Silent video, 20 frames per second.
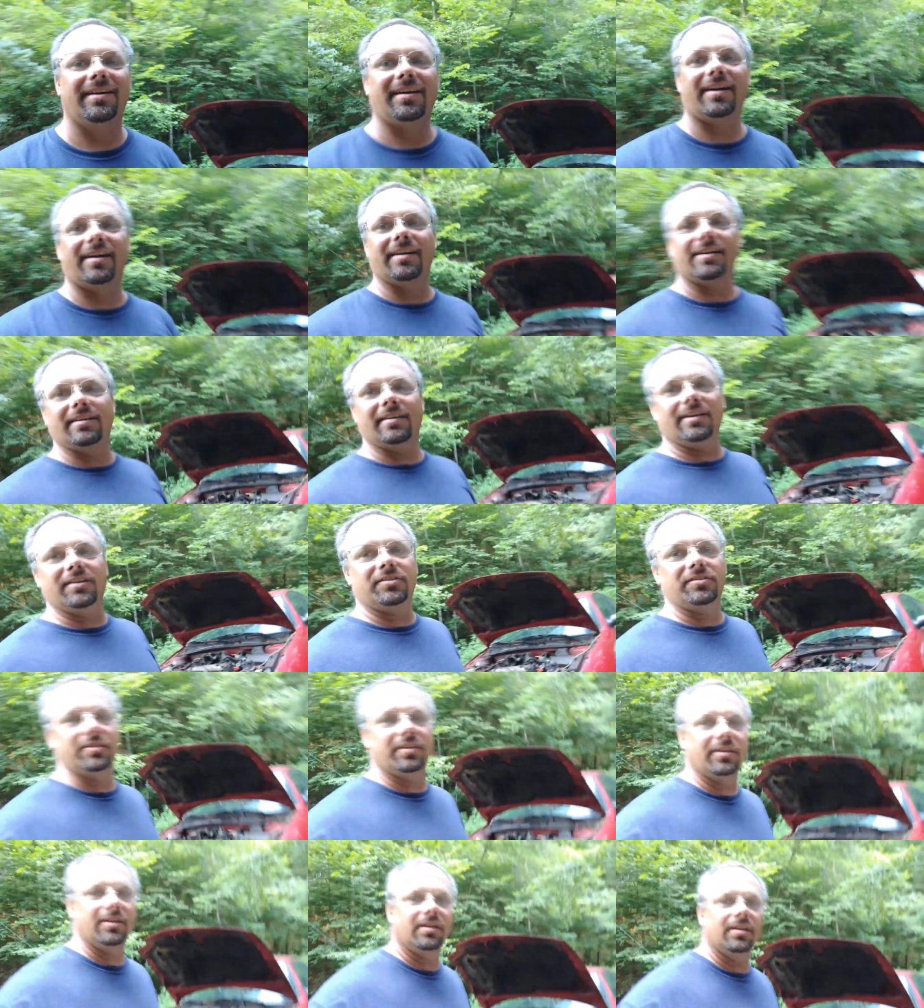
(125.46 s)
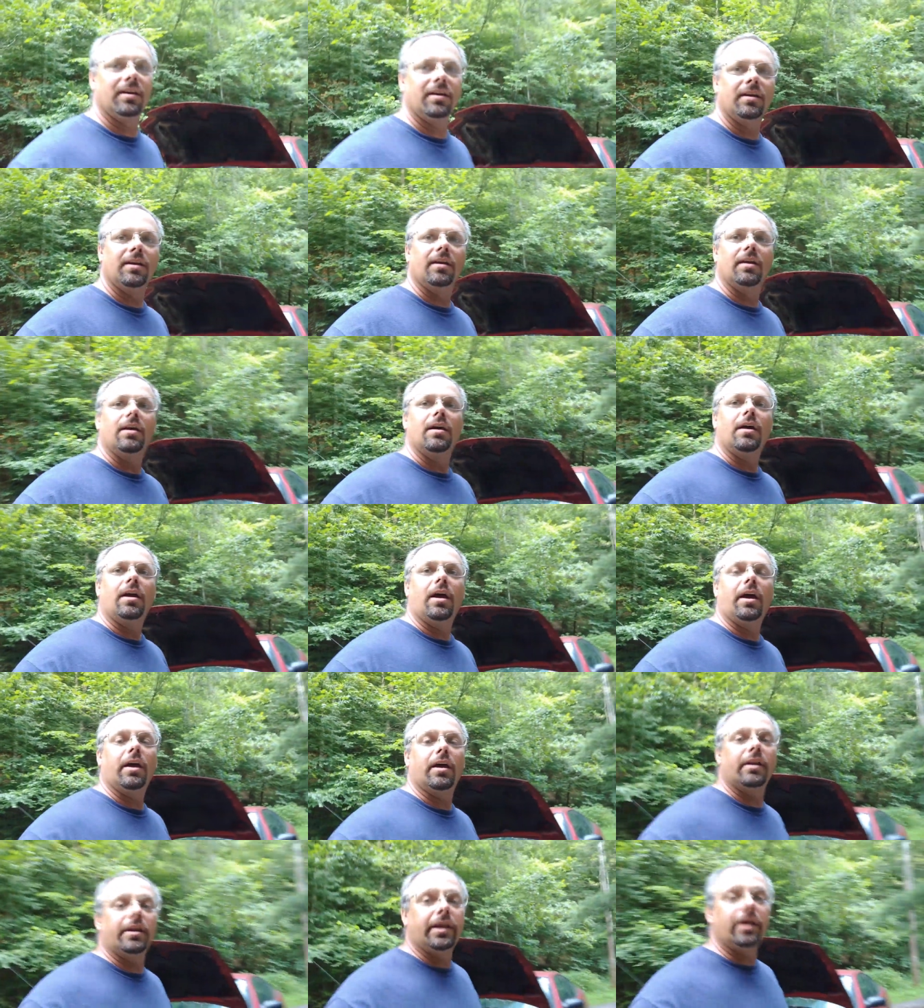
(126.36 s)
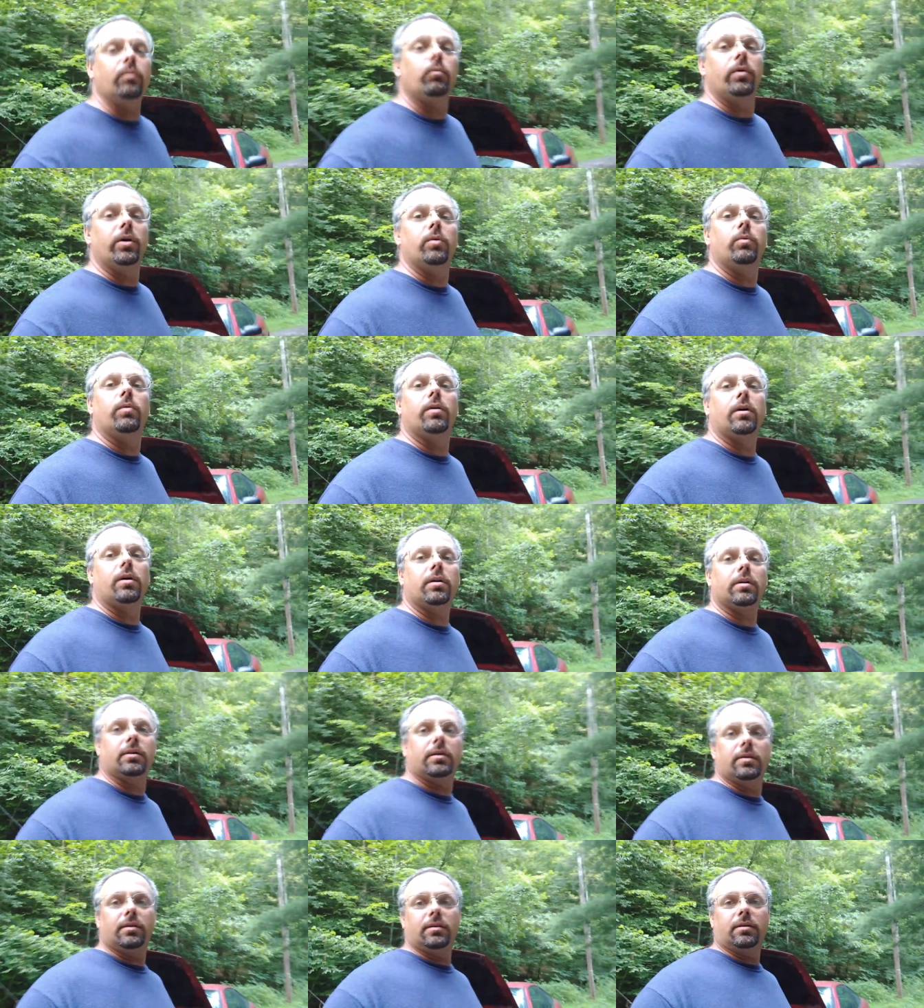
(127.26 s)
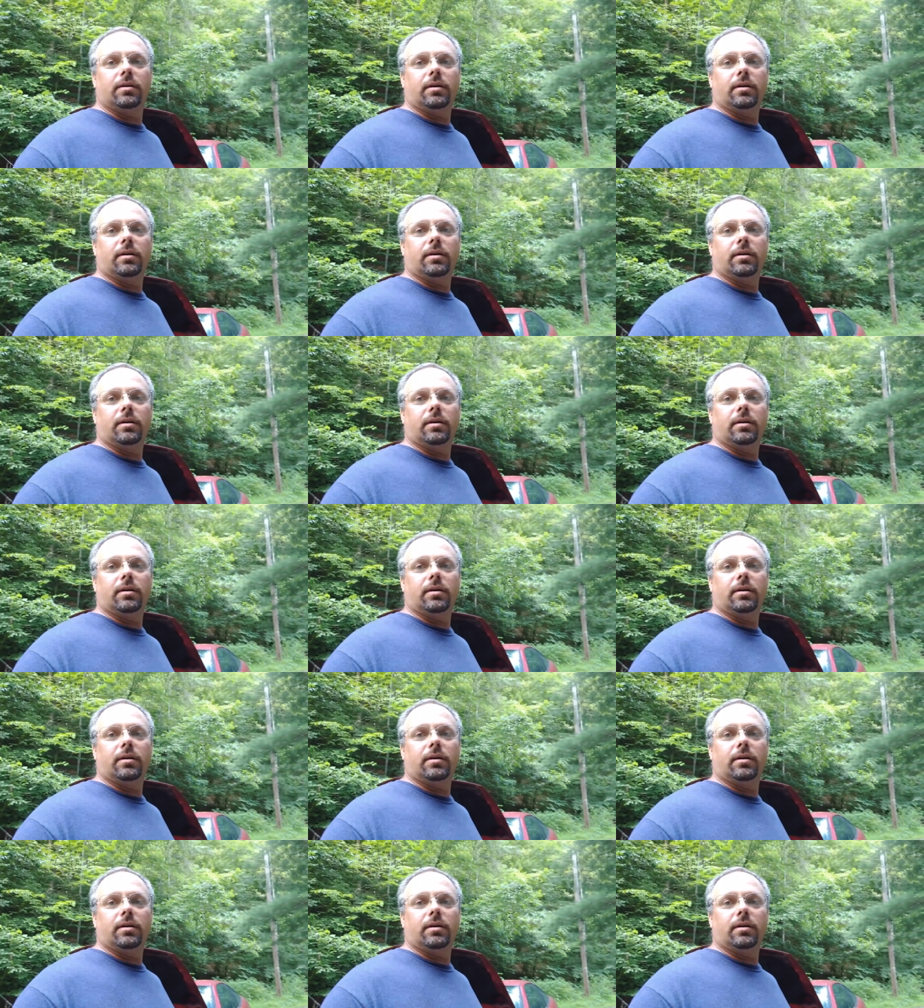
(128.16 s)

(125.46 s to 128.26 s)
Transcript: air conditioning, and it will work.